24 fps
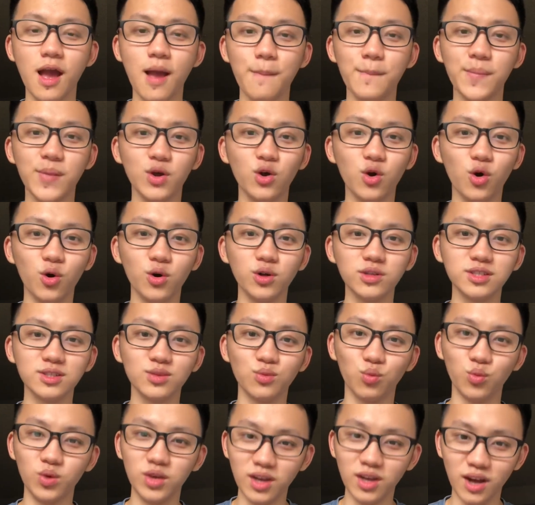because
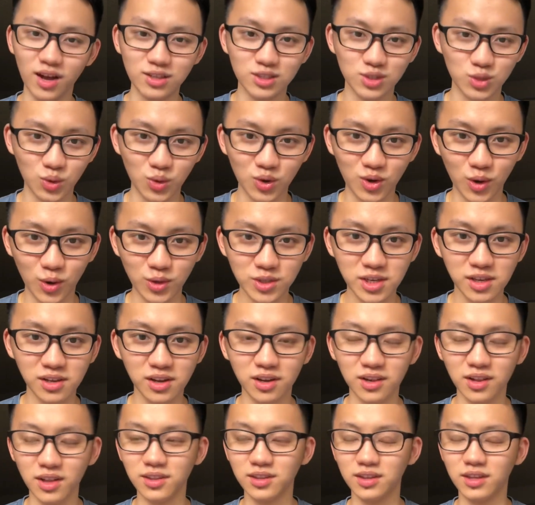we are so logical
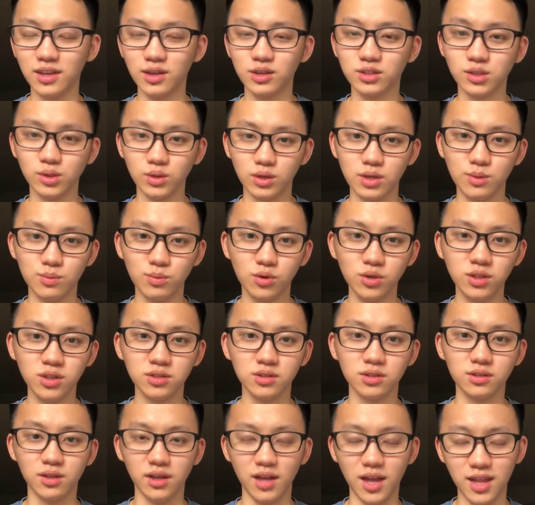and they are so
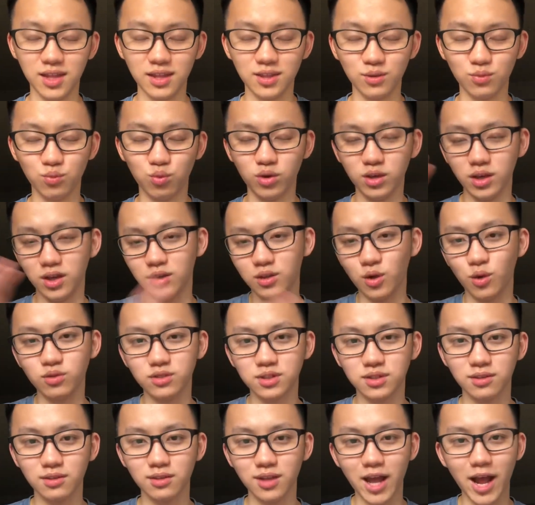emotional, and we don't
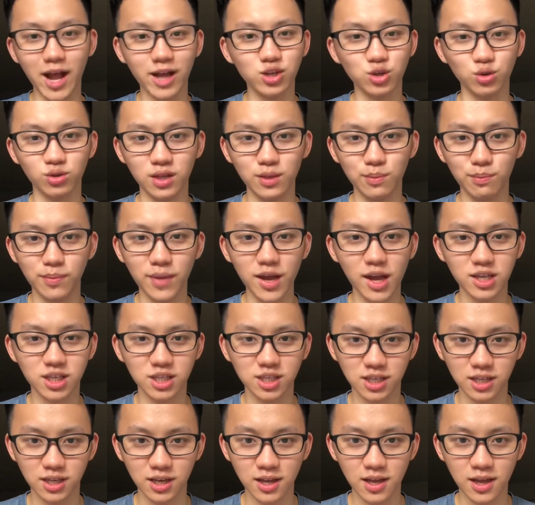actually
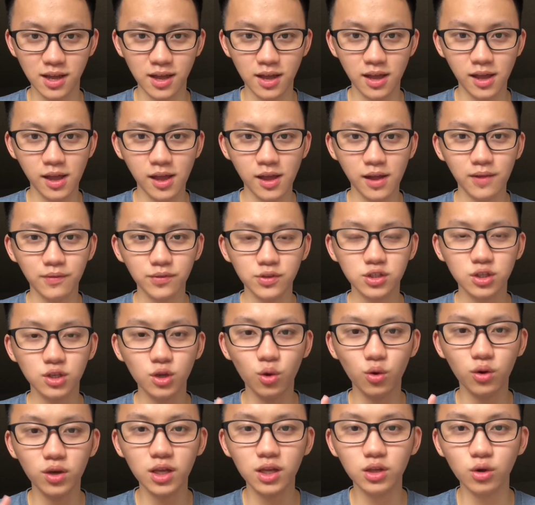match.
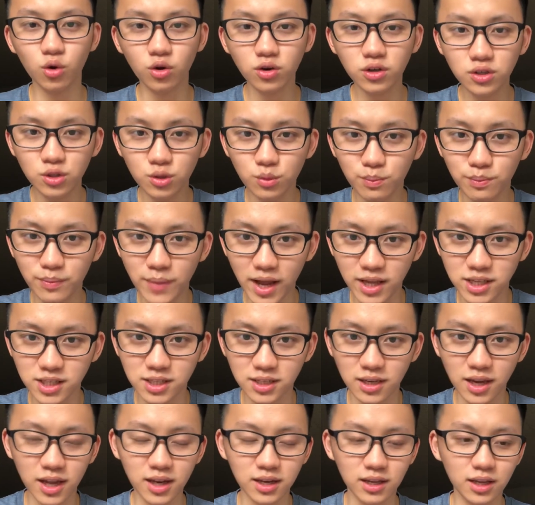So in order to match
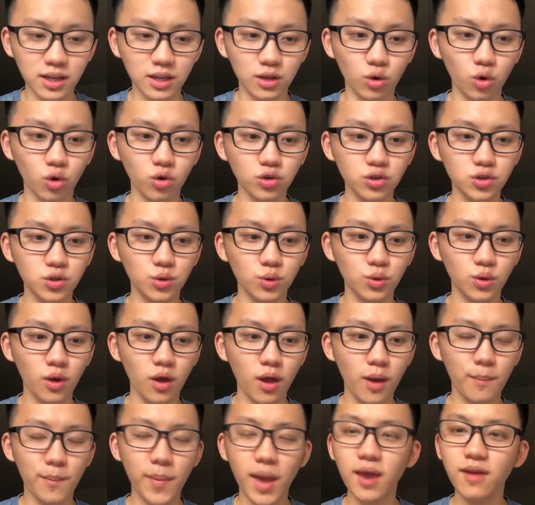and in order to
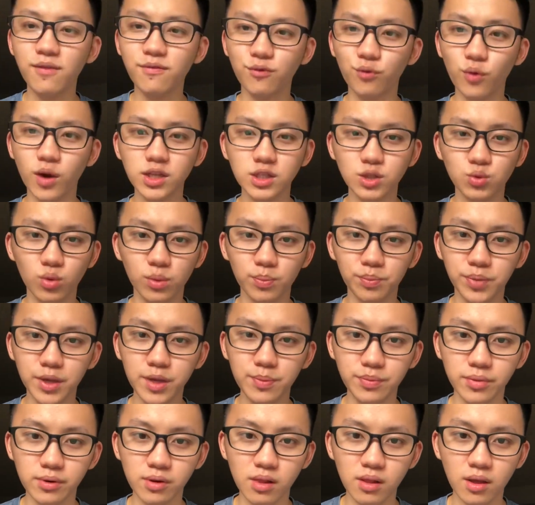make friends with
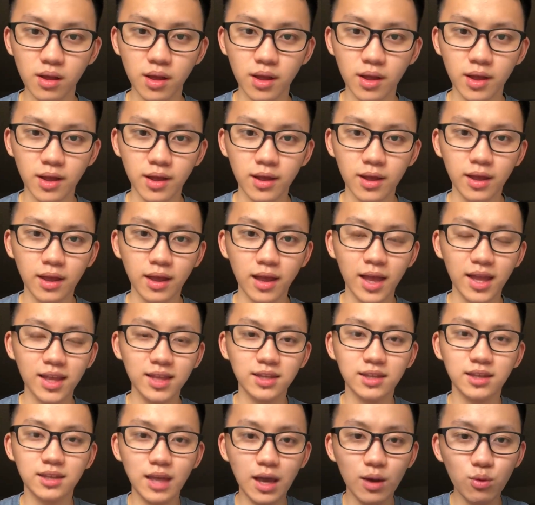people,
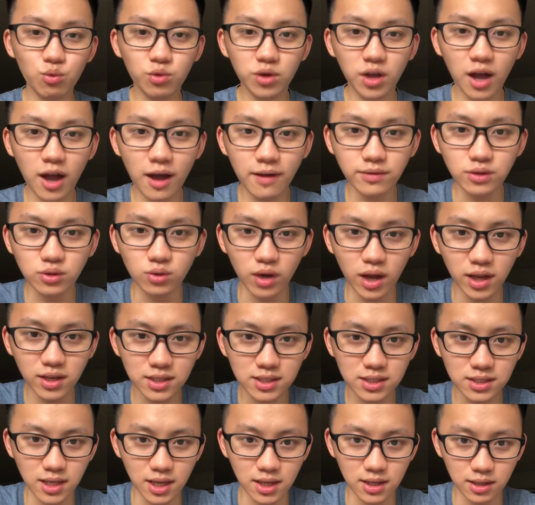then we have to
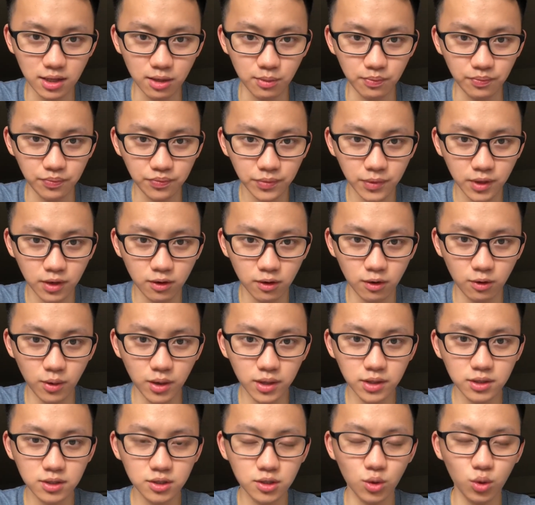understand them. All right.
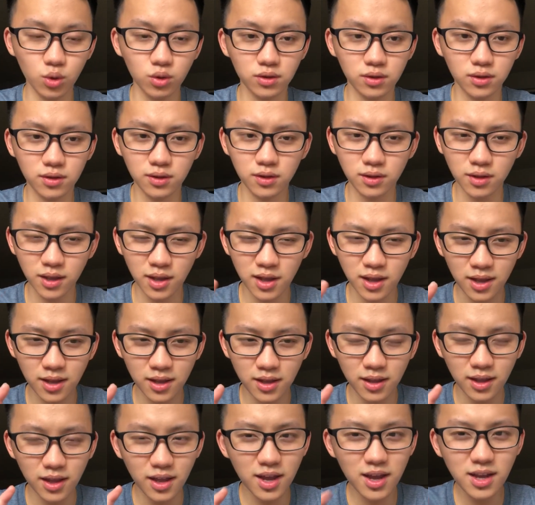So
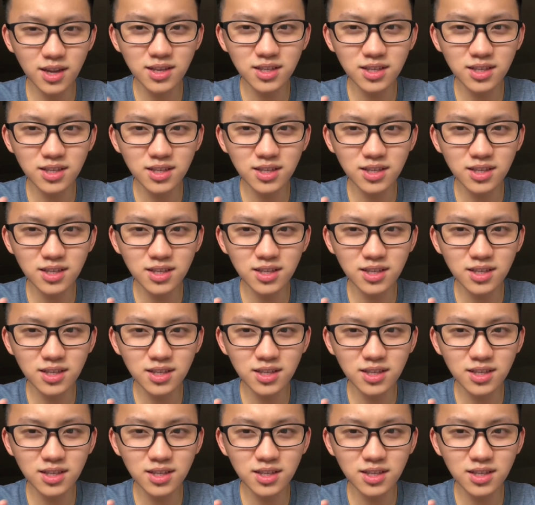I